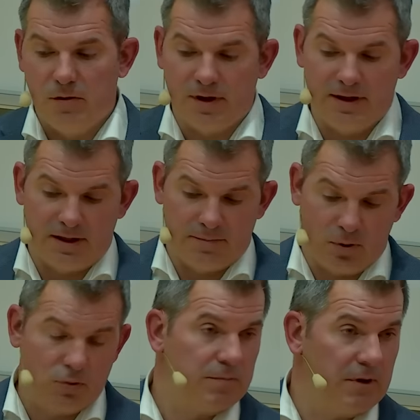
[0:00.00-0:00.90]
If you look in the
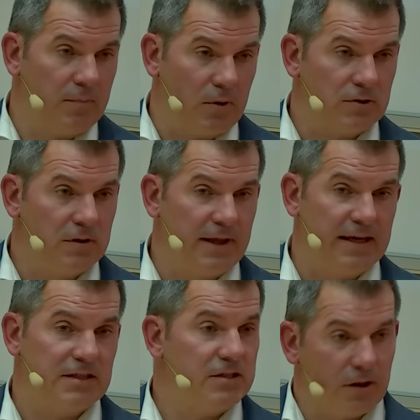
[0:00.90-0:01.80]
post menopausal,
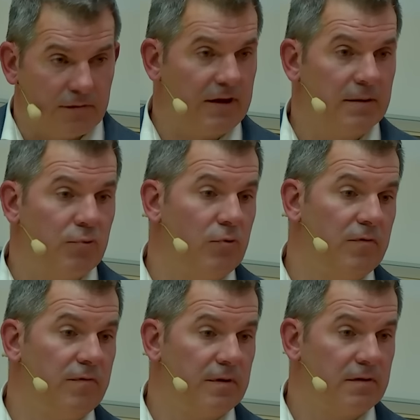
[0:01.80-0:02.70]
there's nothing
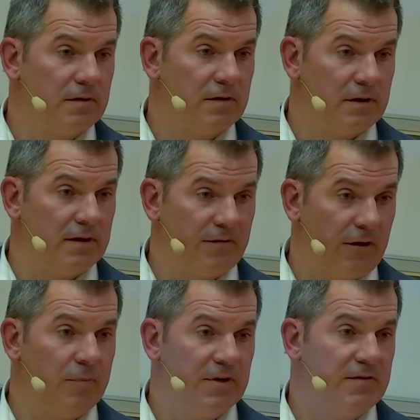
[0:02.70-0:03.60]
approved
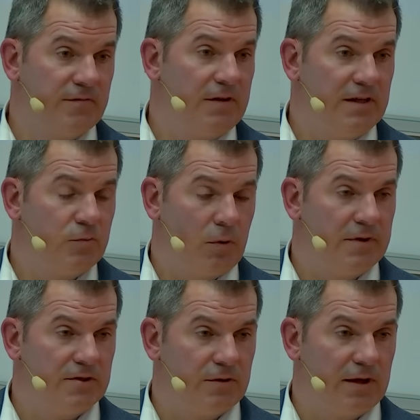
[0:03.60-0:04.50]
therapy for these
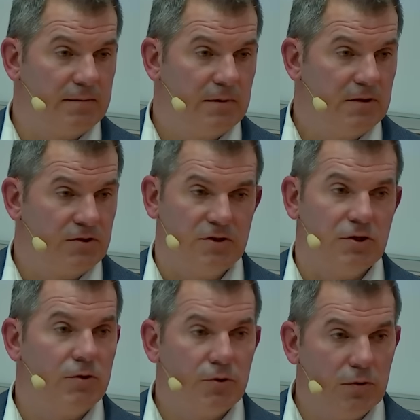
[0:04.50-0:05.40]
women today. Mm-hmm. So
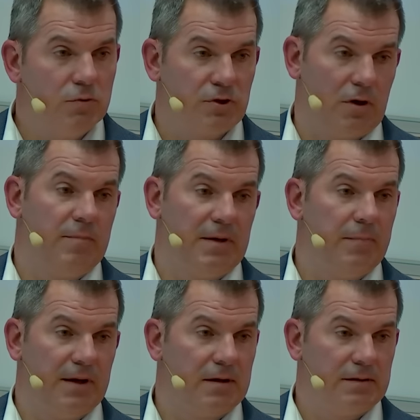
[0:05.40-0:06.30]
it's a huge unmet
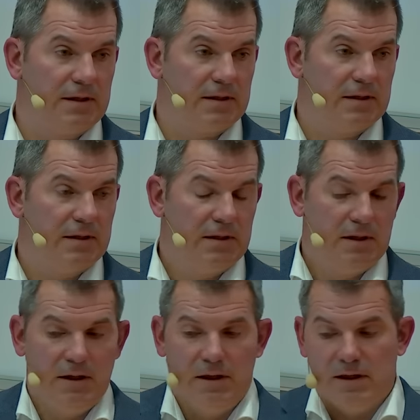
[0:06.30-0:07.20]
medical need.
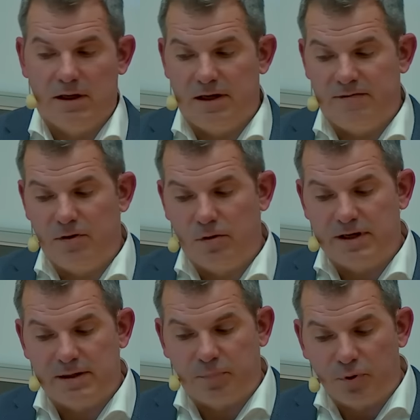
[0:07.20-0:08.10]
Mm-hmm. If you look
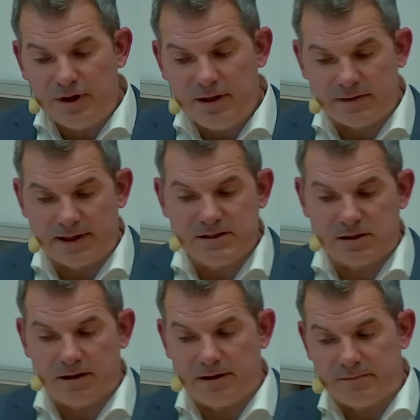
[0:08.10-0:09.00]
in the pre,
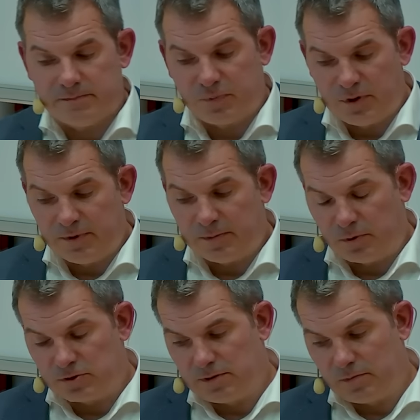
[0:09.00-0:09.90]
there's
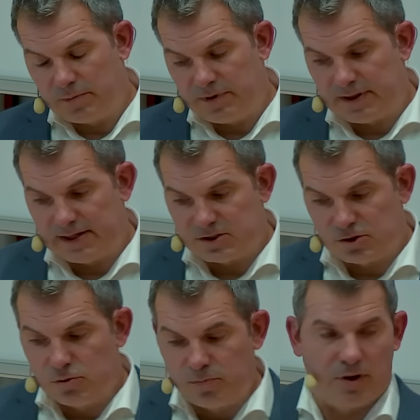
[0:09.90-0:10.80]
premenopausal women, there's
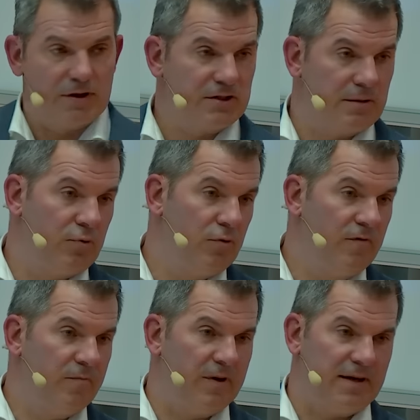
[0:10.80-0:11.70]
two products
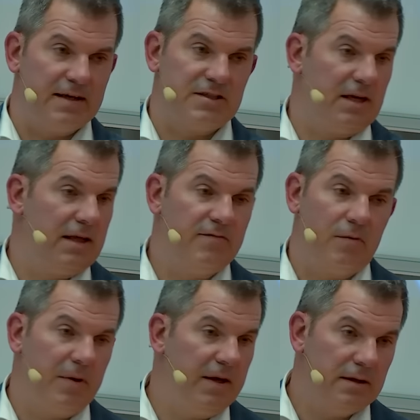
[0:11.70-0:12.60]
approved, but they are selling
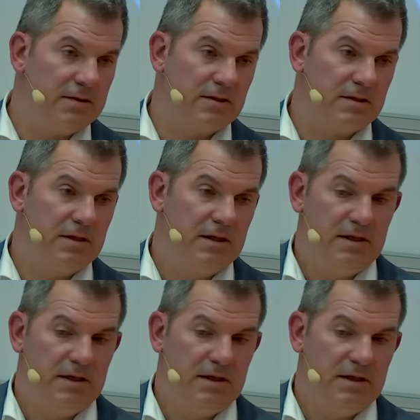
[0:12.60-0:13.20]
for peanuts.